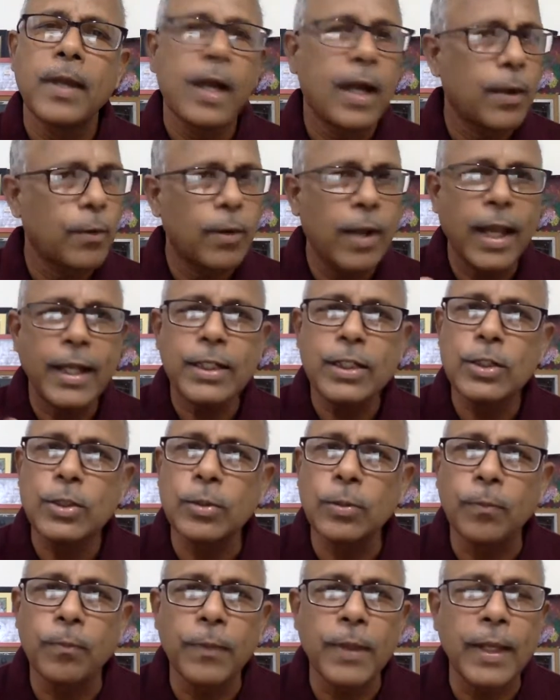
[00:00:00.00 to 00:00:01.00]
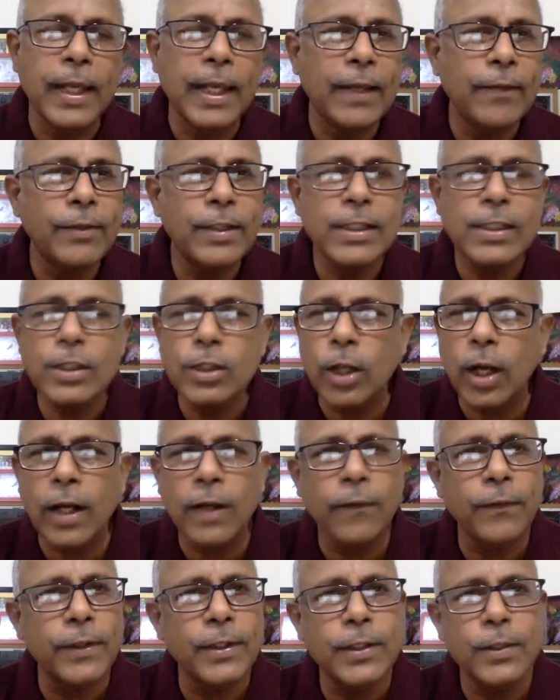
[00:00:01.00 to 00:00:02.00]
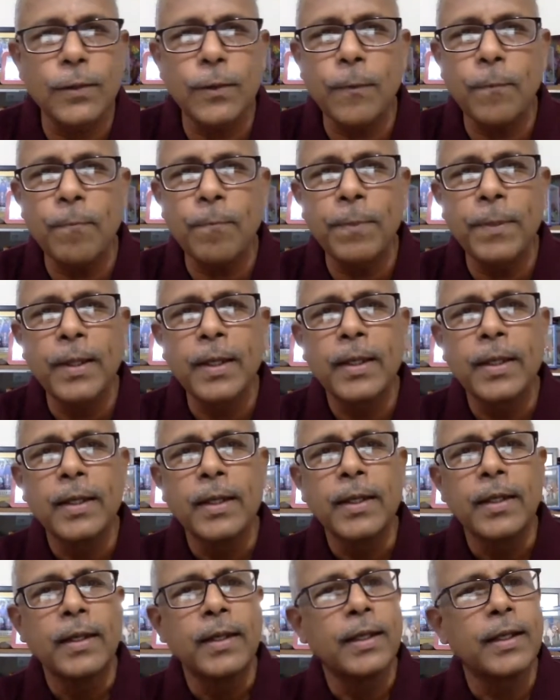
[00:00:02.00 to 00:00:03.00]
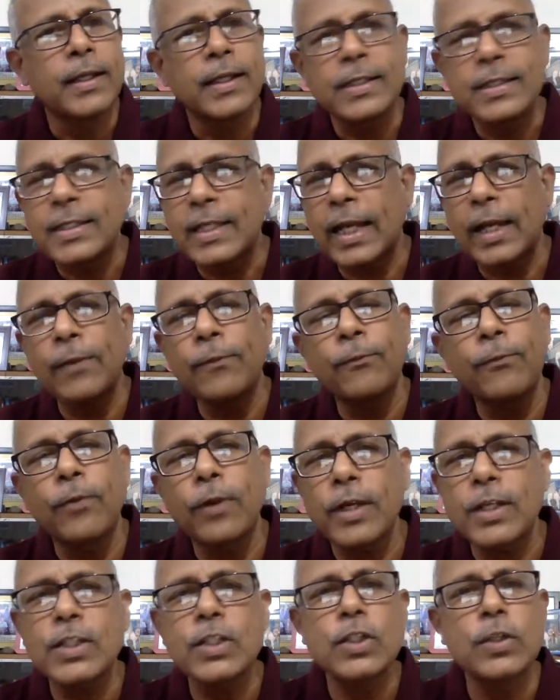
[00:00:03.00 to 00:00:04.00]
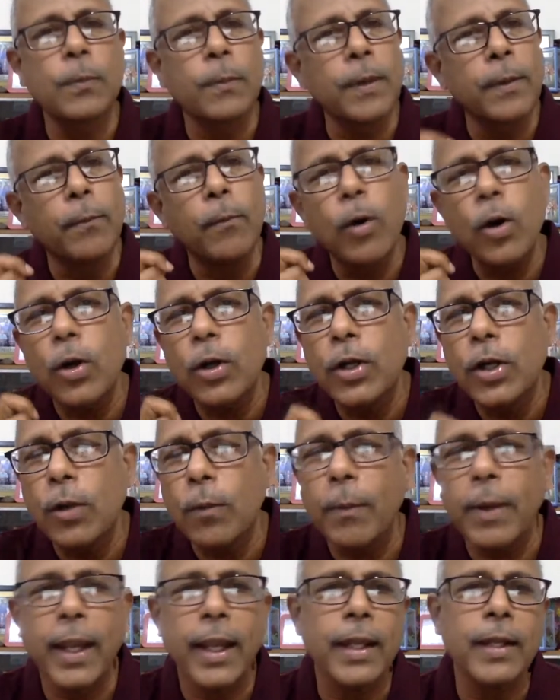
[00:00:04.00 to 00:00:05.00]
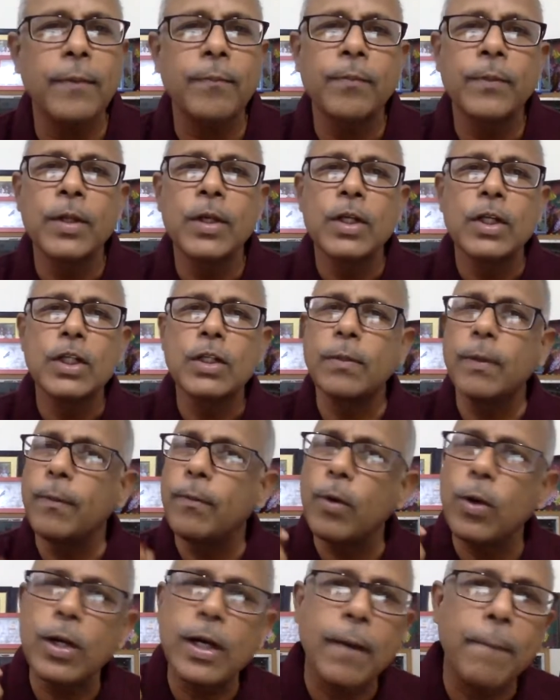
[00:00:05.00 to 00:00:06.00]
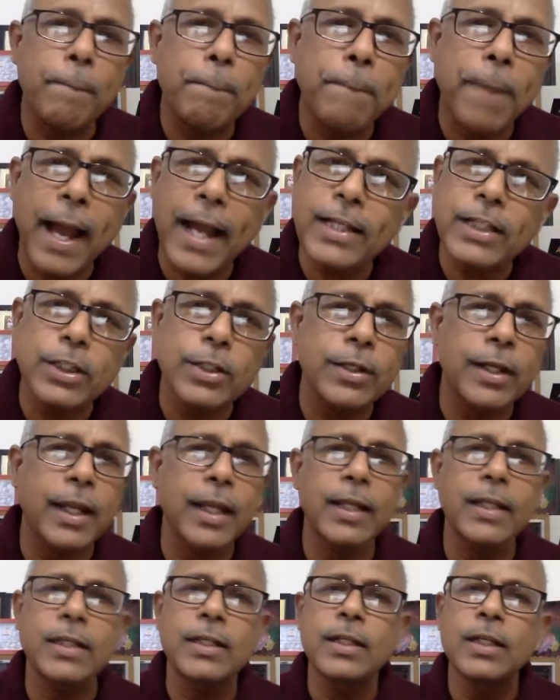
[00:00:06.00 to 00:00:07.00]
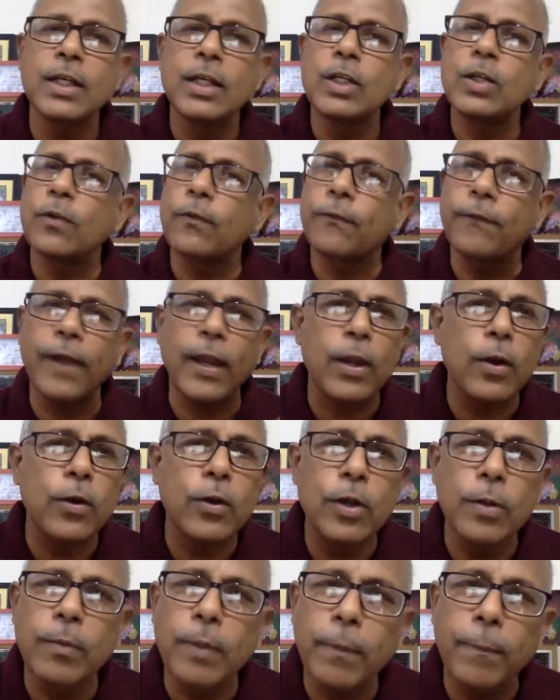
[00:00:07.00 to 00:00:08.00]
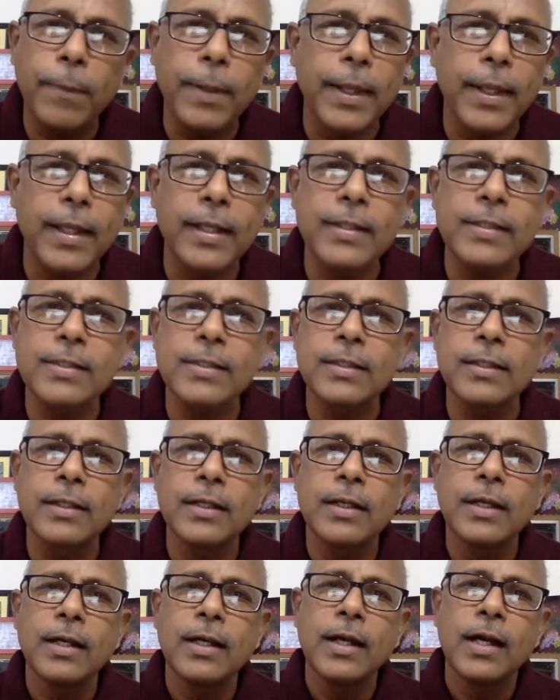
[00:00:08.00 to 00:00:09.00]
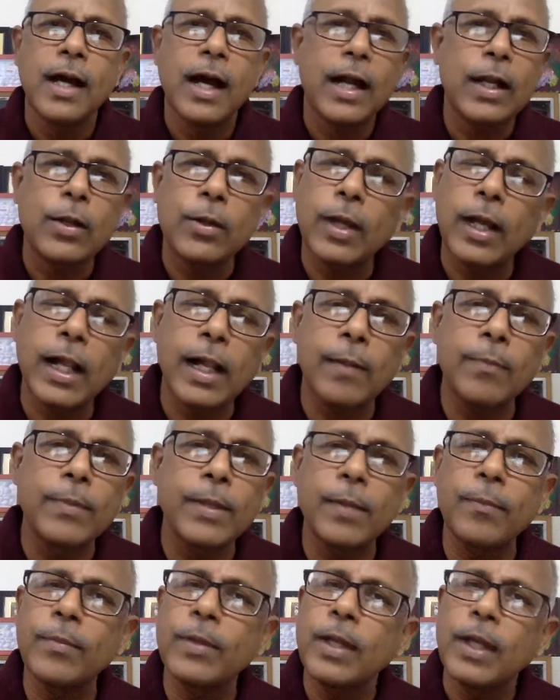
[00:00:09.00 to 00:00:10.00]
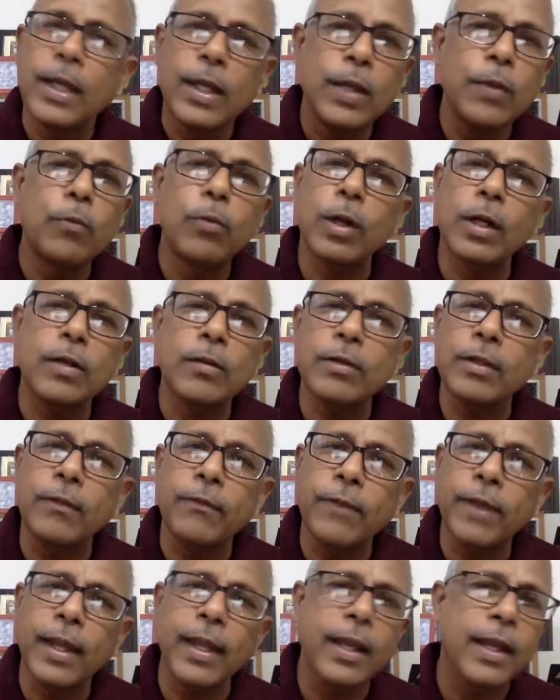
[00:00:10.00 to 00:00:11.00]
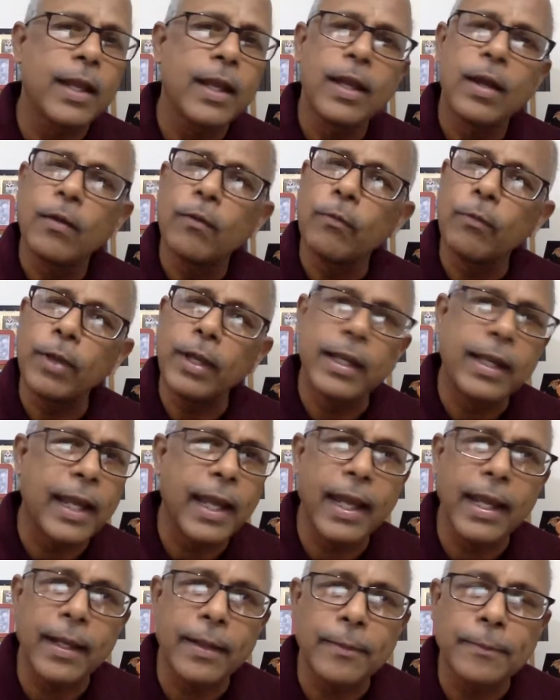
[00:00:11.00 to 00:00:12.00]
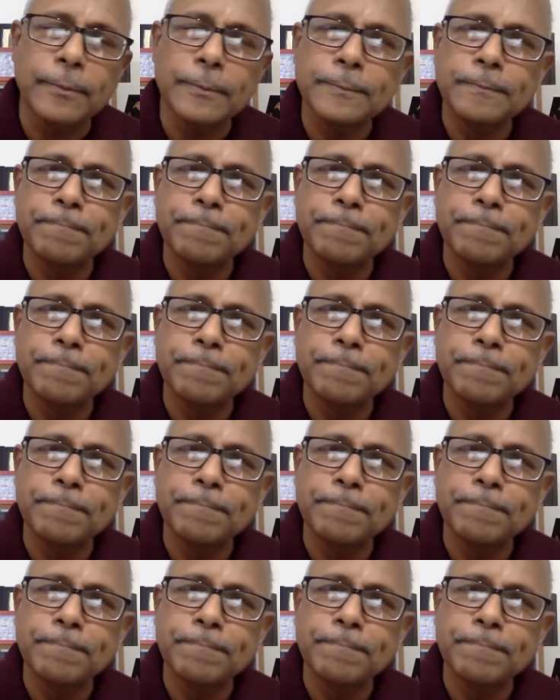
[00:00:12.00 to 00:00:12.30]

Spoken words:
I would like to leave this thought with you. It is time for us to be more humane, to be more compassionate to fellow human beings, and to help them in whatever the way we can.